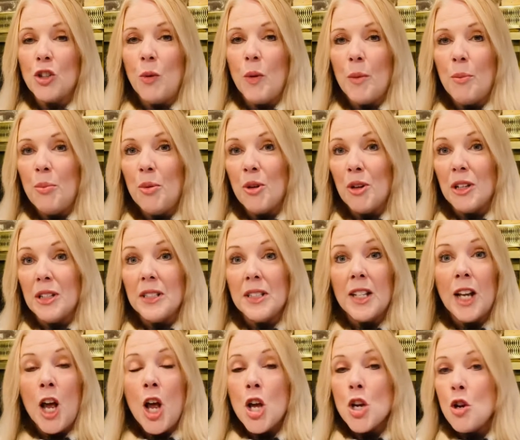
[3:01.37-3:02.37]
so important,
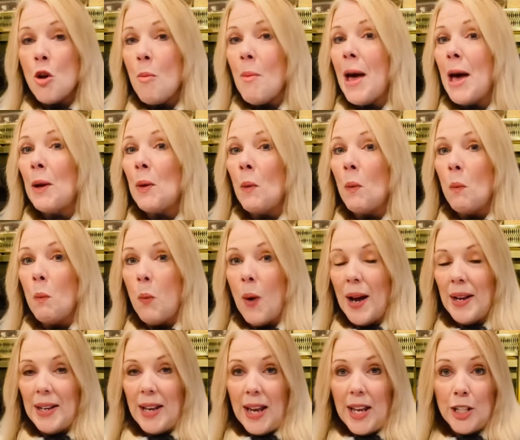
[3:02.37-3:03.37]
no matter
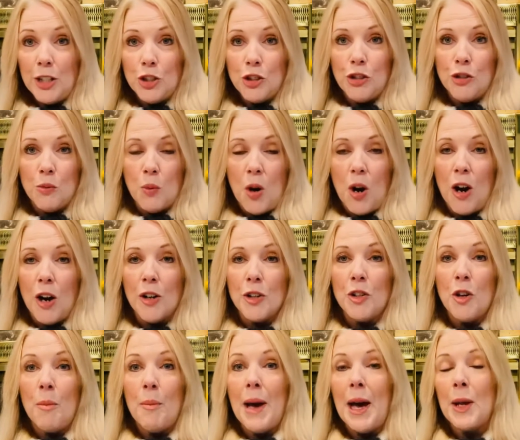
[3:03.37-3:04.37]
what age you are,
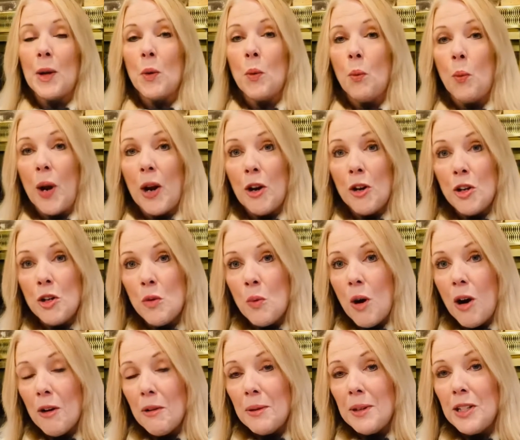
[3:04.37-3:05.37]
no matter where you
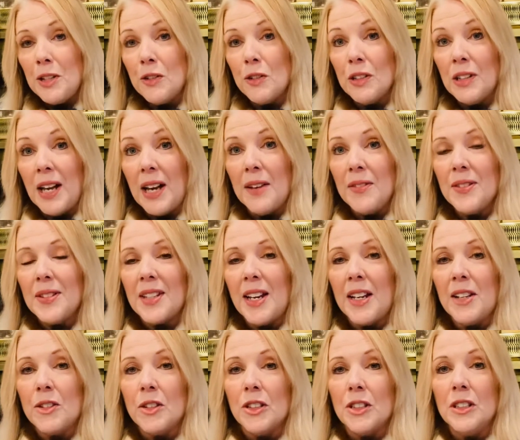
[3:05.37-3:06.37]
are in your life
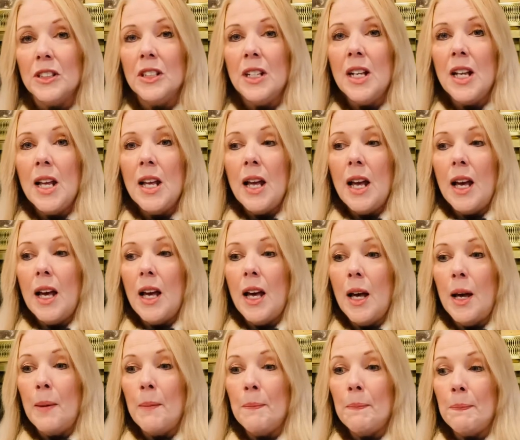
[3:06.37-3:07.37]
cycle,
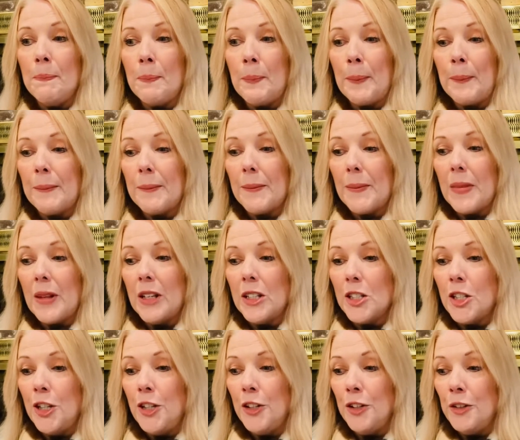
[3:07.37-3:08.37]
um,
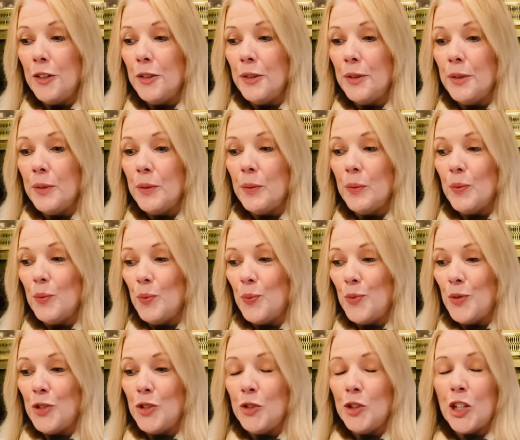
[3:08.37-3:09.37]
to
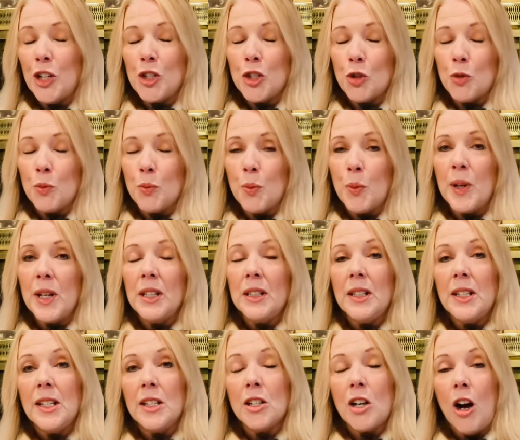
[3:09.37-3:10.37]
just
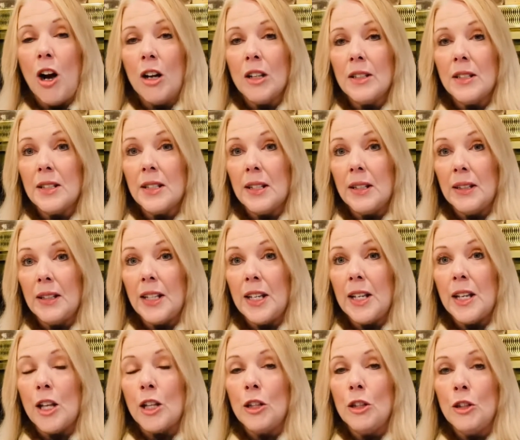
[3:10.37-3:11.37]
really constantly
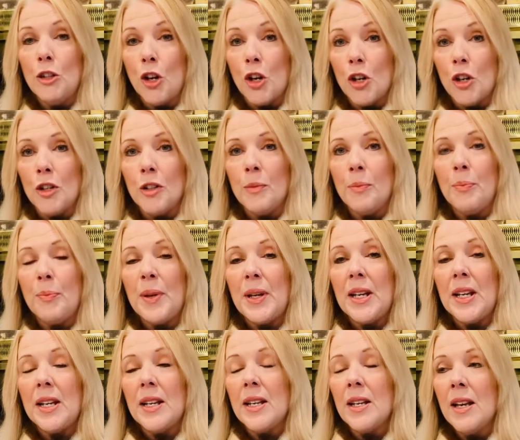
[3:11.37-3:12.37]
learn.
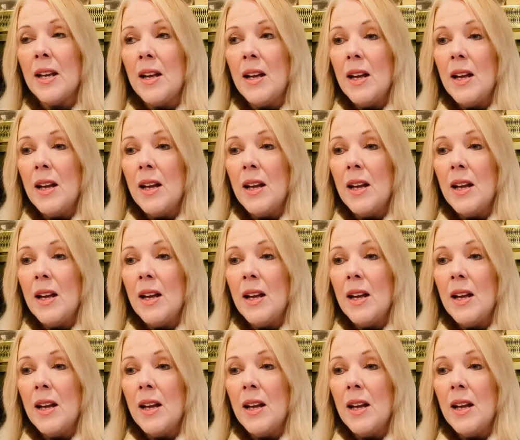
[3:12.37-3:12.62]
Be